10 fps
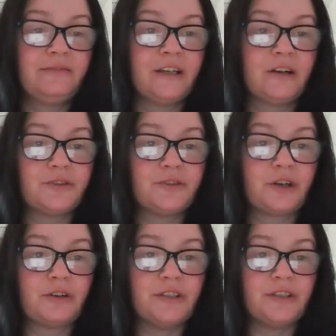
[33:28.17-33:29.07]
go to
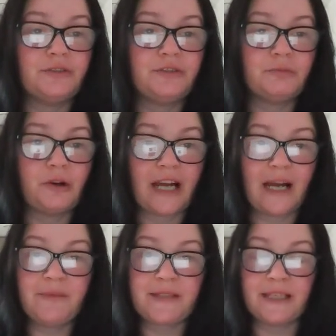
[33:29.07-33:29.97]
continue to
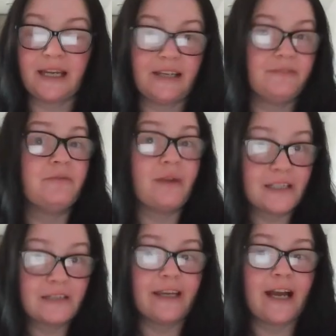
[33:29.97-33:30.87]
mockups. Yeah, and
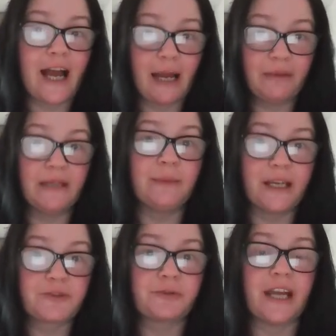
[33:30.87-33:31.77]
once we are happy,
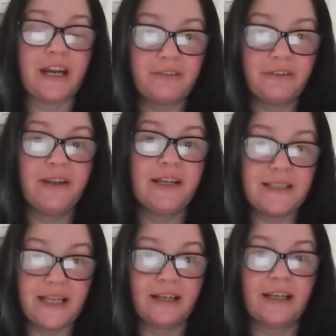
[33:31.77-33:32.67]
make sure everything is
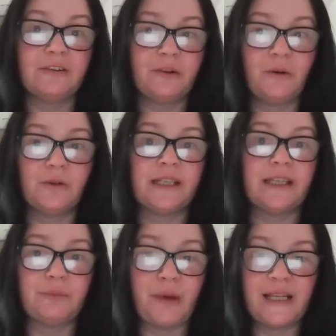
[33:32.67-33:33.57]
done and all
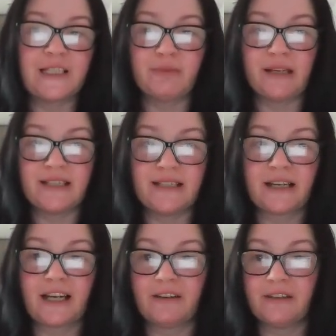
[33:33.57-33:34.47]
the white spaces are
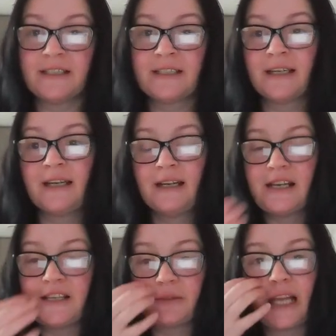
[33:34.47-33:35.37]
covered.
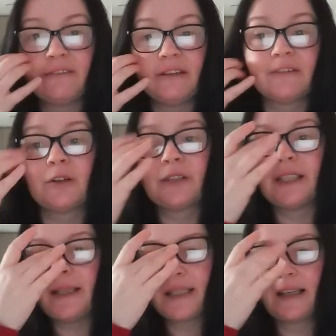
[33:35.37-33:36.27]
So now we've got
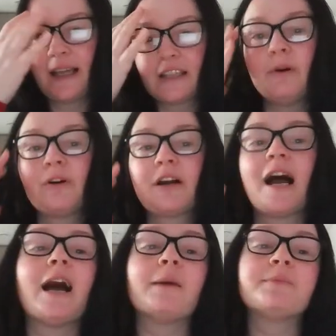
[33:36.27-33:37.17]
these select
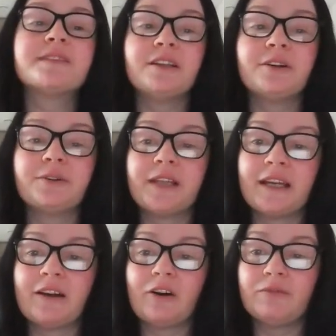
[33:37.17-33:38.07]
mockups.
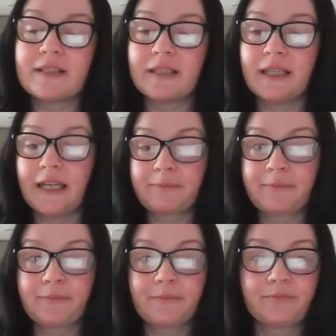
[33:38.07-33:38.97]
They obviously,
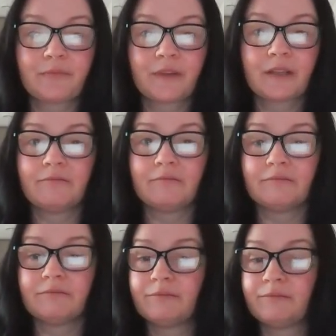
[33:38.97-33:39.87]

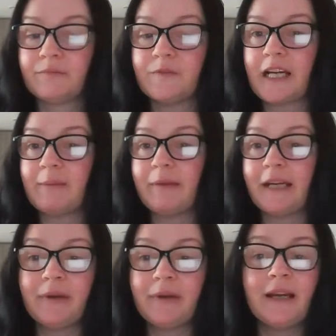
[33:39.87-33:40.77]
is it coming
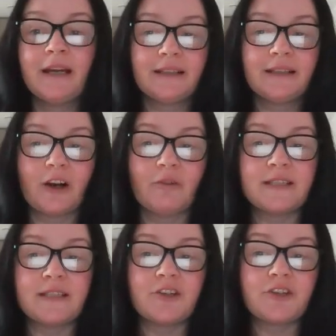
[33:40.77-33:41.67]
up? They
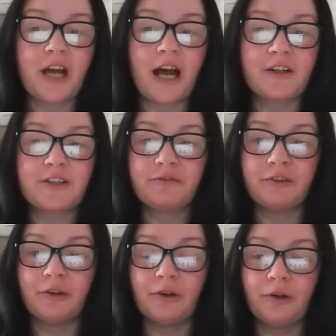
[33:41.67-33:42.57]
obviously charge
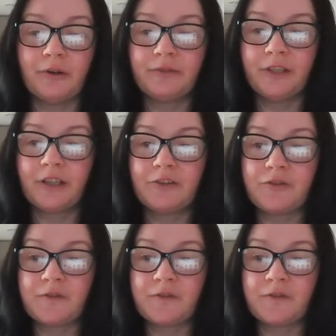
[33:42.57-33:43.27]
for, you can choose